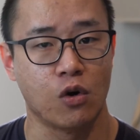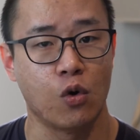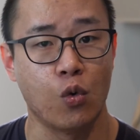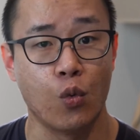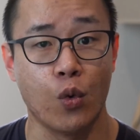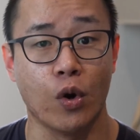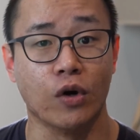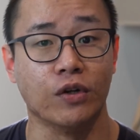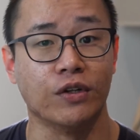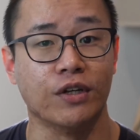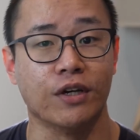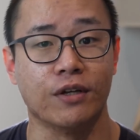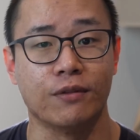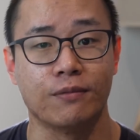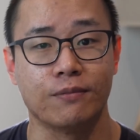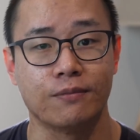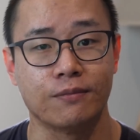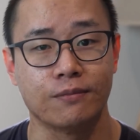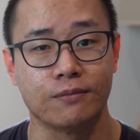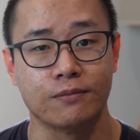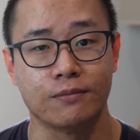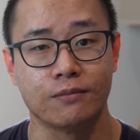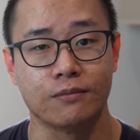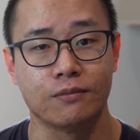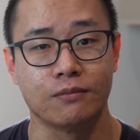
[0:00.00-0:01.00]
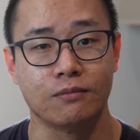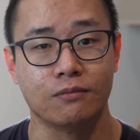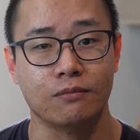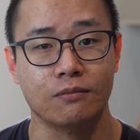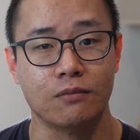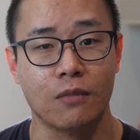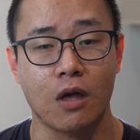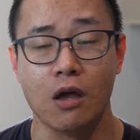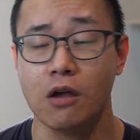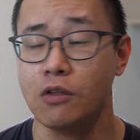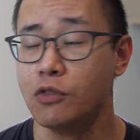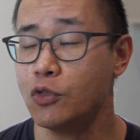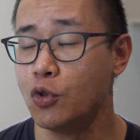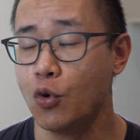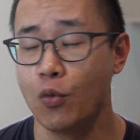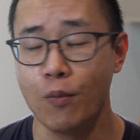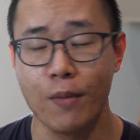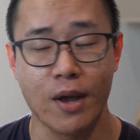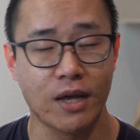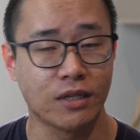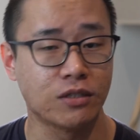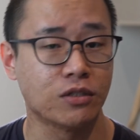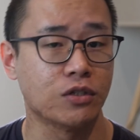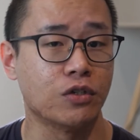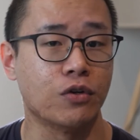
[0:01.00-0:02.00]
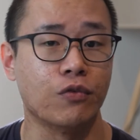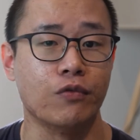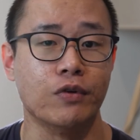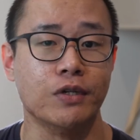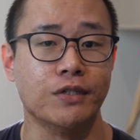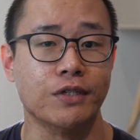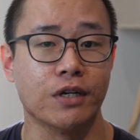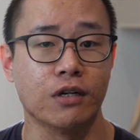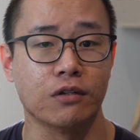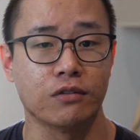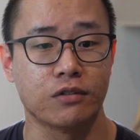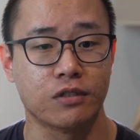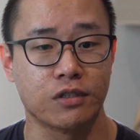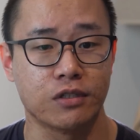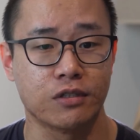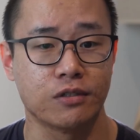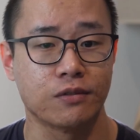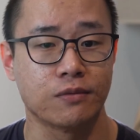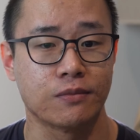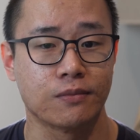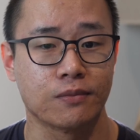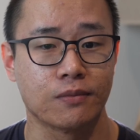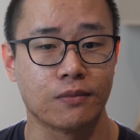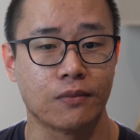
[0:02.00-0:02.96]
well done no matter the results.